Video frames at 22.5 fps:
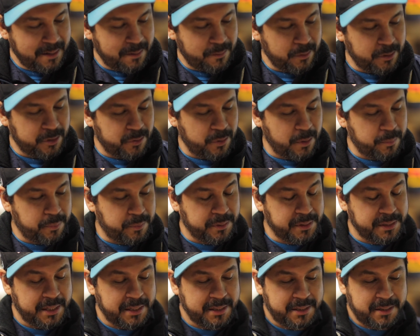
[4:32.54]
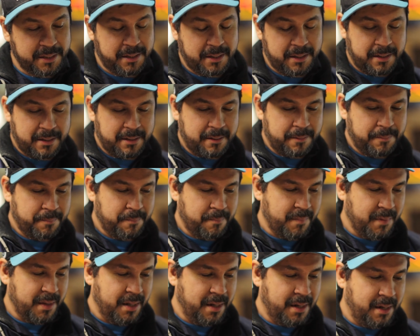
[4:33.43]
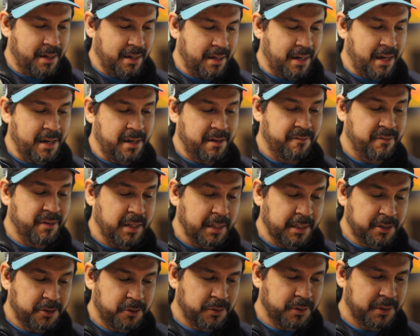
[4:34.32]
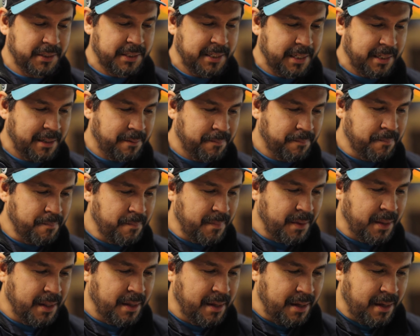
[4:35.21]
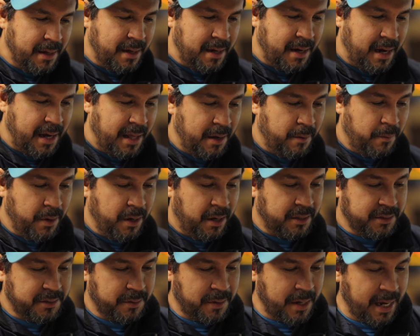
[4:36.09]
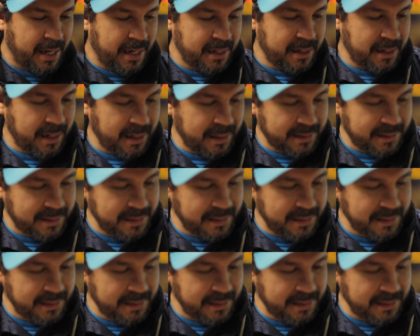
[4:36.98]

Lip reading: which represents a line of electricity. And then we also added like